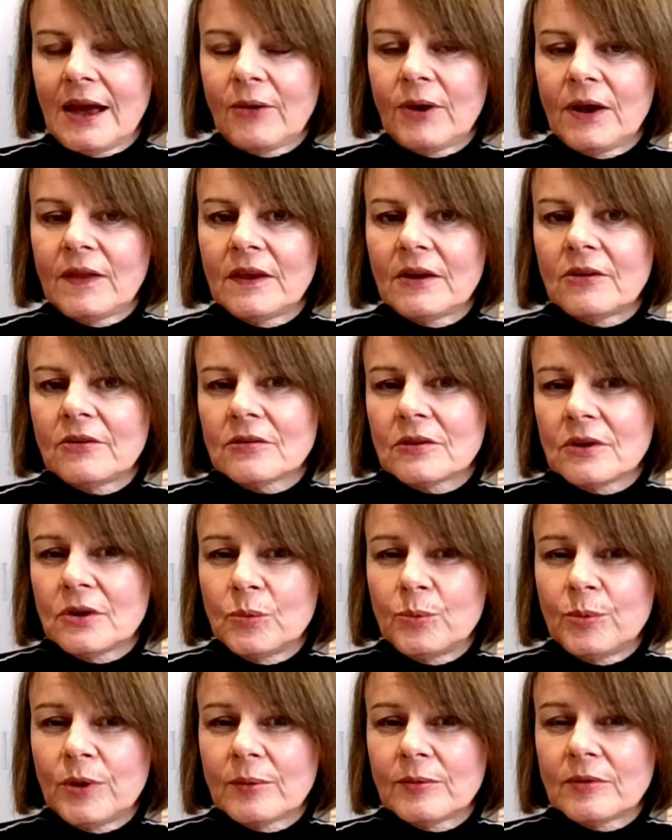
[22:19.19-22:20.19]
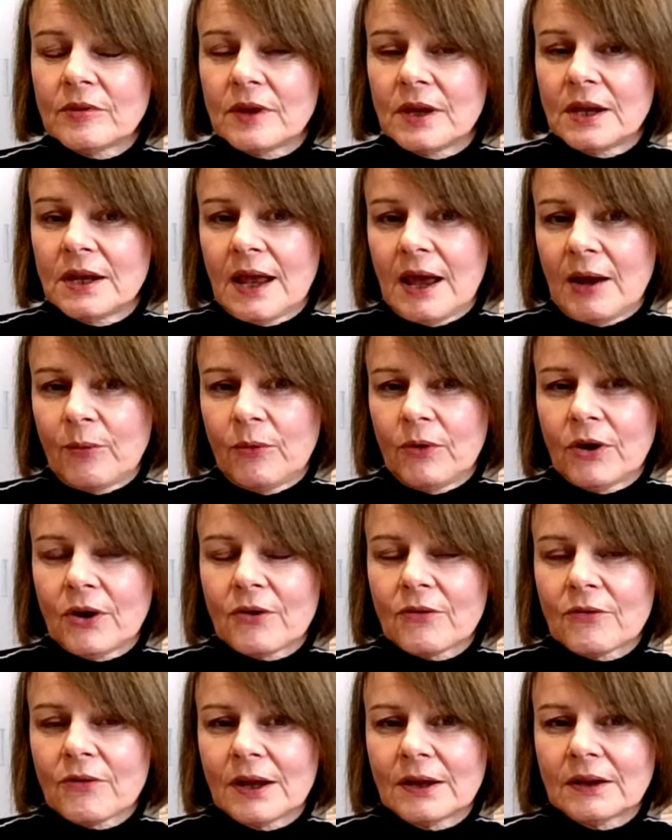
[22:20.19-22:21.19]
and there is a UPMC network
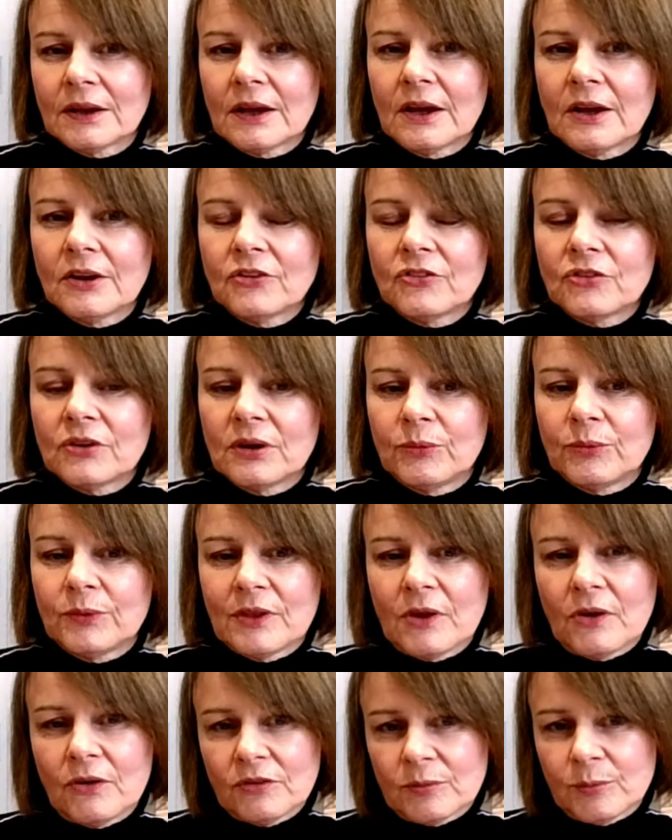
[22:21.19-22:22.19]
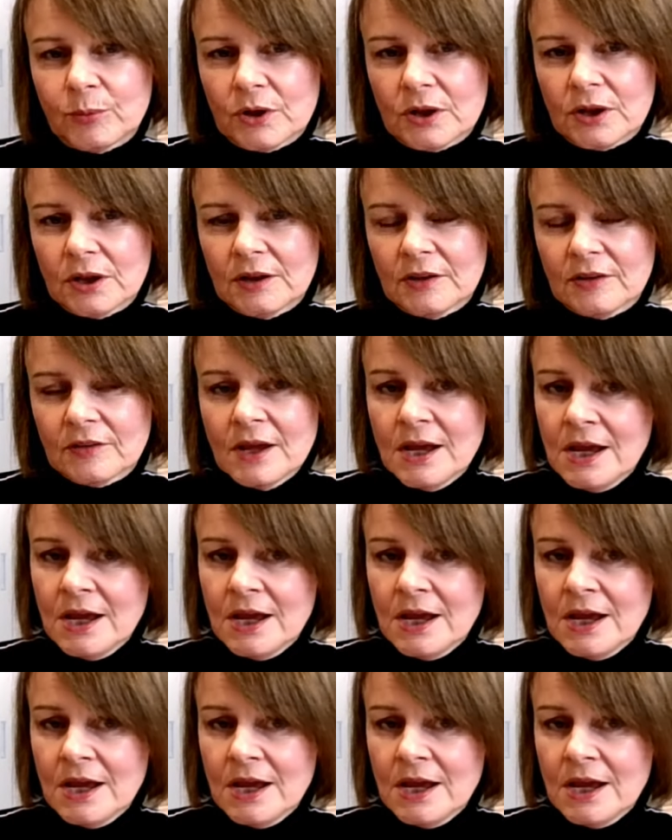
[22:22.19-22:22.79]
around the country with hospitals,